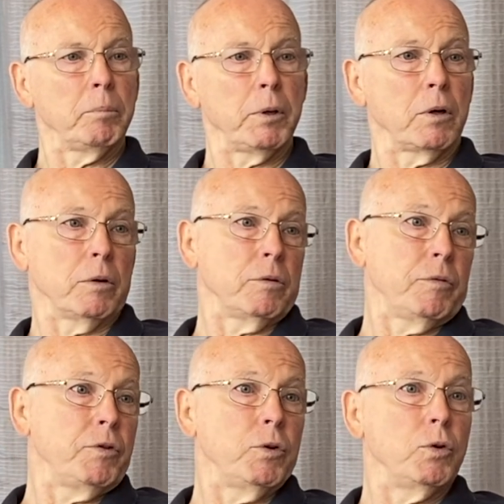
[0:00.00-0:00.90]
Because
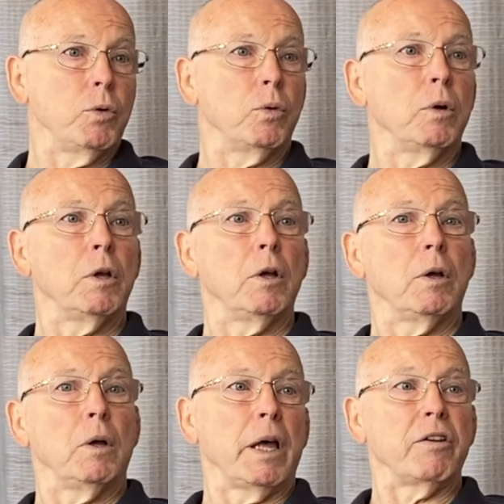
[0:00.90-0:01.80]
if you do
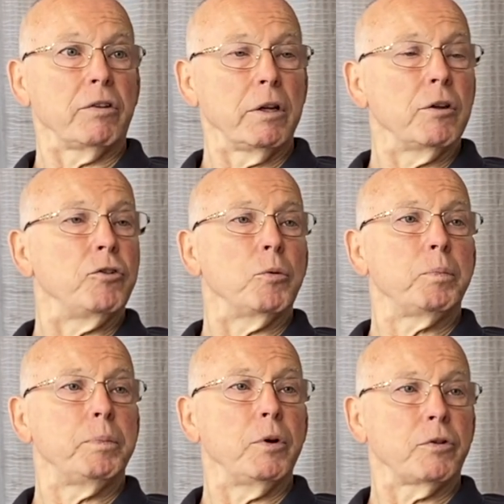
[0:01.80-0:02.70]
as it is,
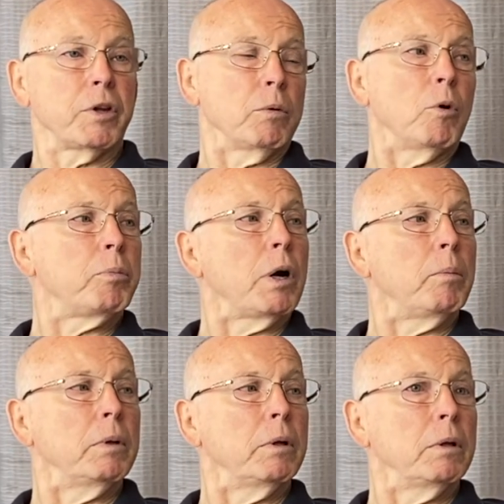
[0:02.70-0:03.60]
your son will
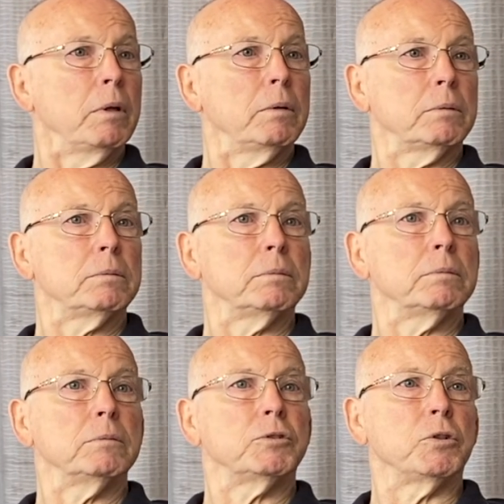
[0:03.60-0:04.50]
probably
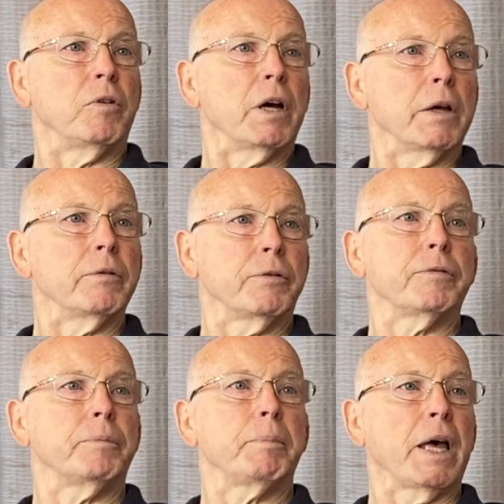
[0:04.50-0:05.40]
survive
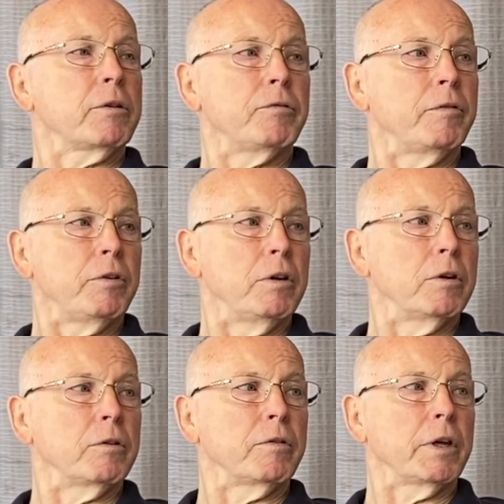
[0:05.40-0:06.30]
past 15
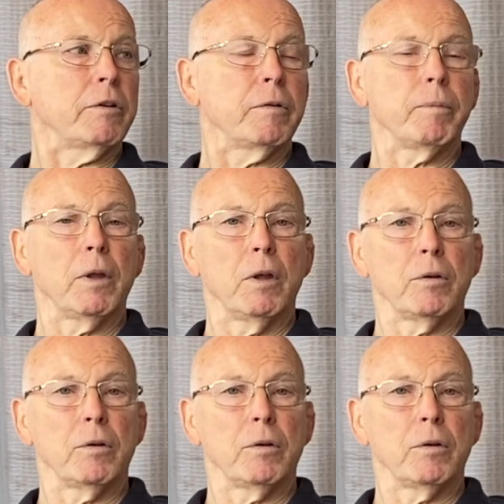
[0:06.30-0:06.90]
years of age. Mm-hmm.